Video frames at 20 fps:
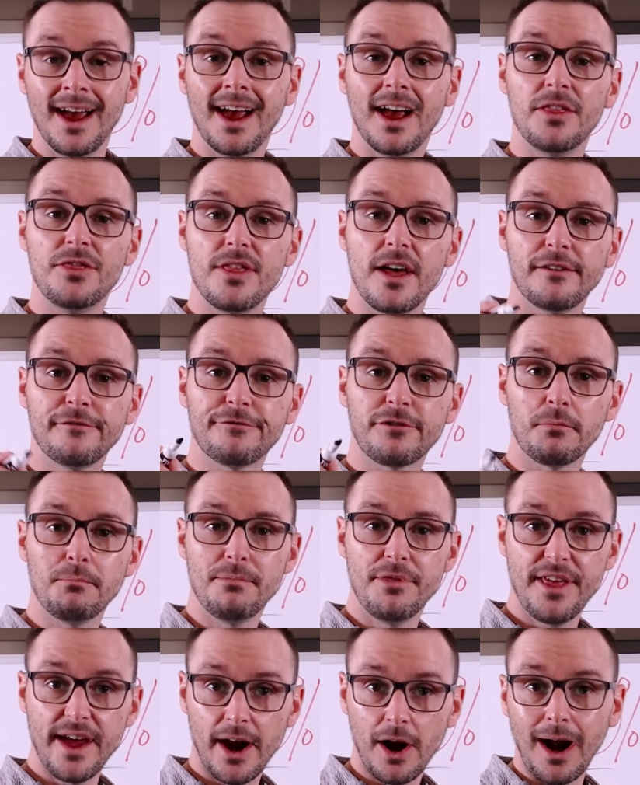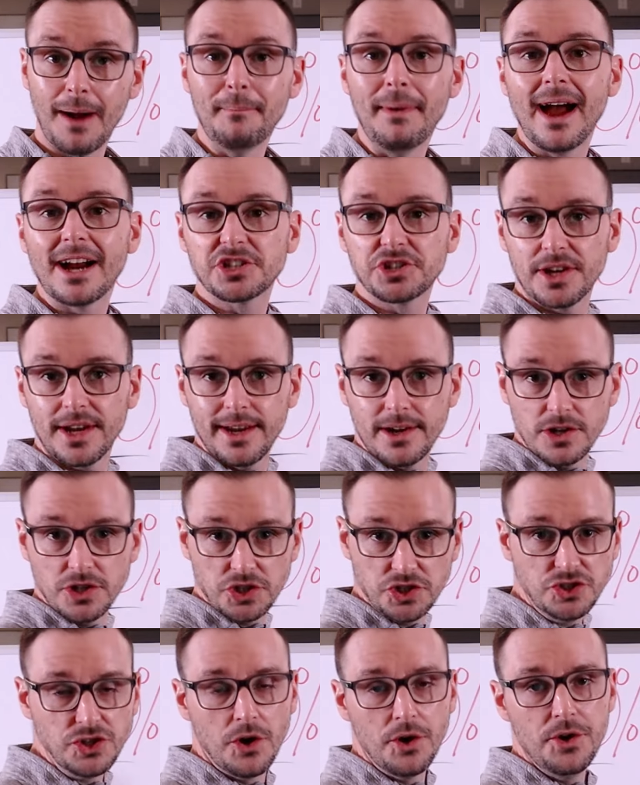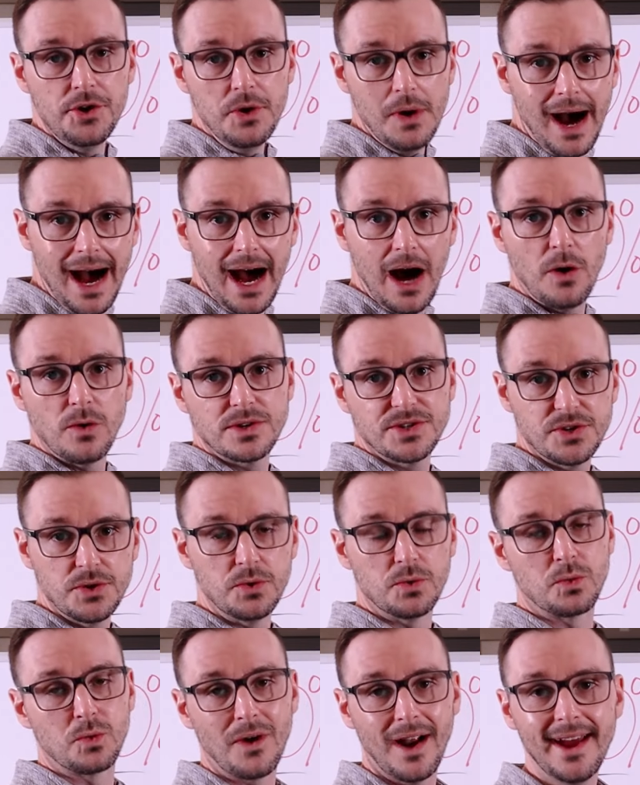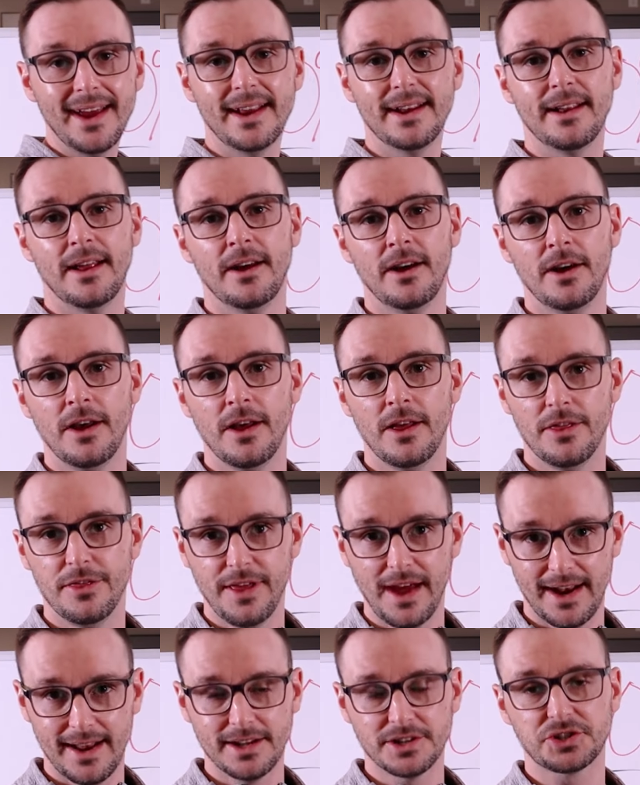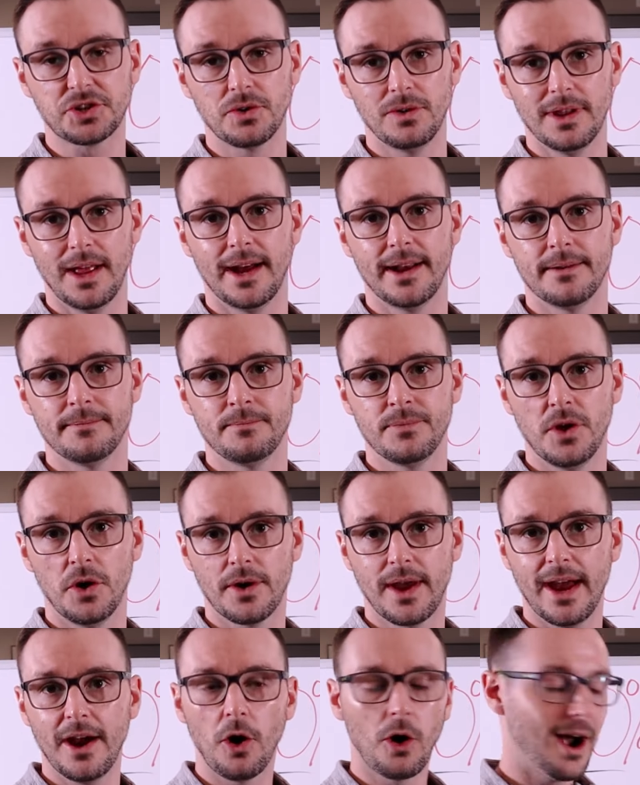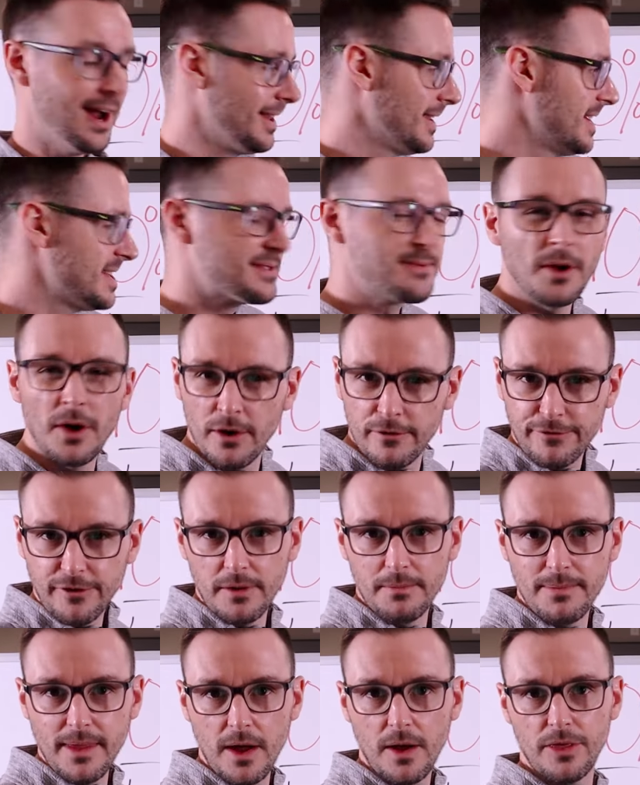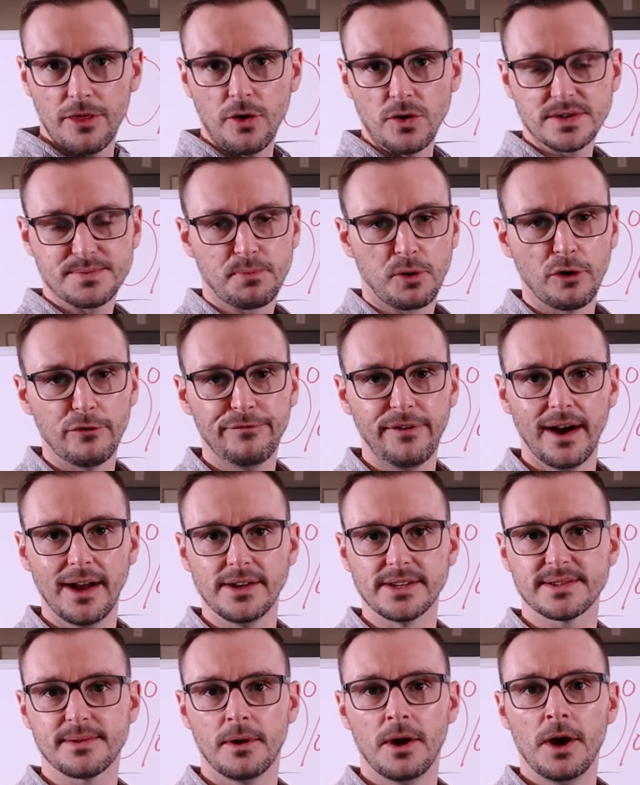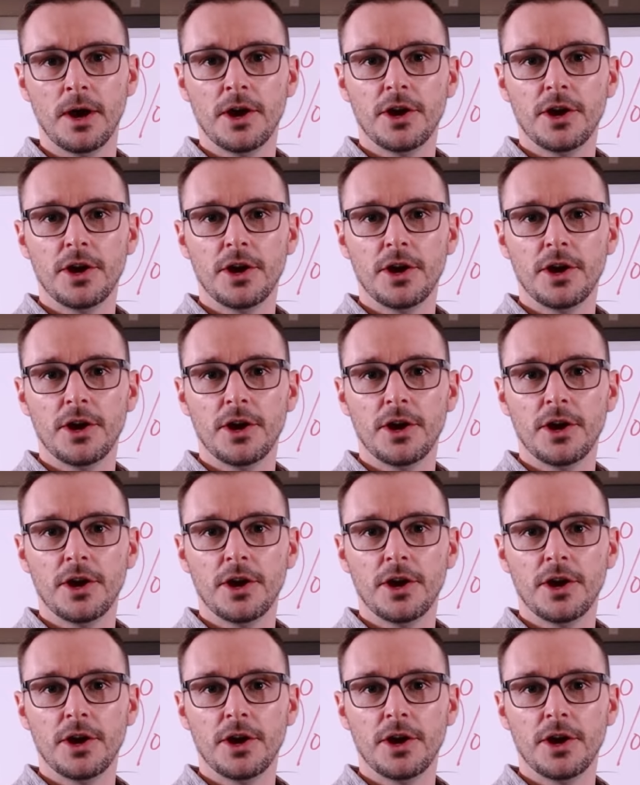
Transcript: And then from there, I'm actually going to show you how to write that intro line, okay? Or at least from those profiles.